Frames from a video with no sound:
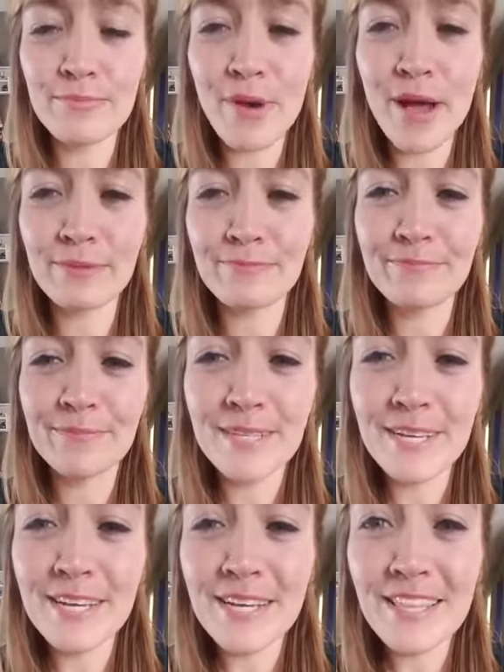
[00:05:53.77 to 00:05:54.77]
But
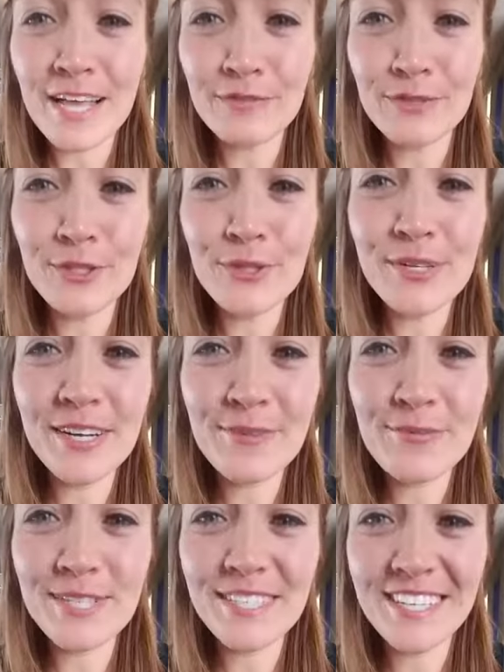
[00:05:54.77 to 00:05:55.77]
thanks for tuning in.
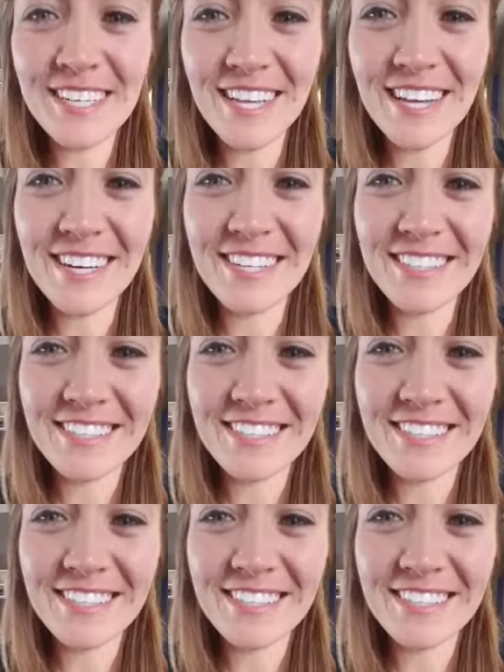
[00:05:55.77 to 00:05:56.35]
We'll see you later.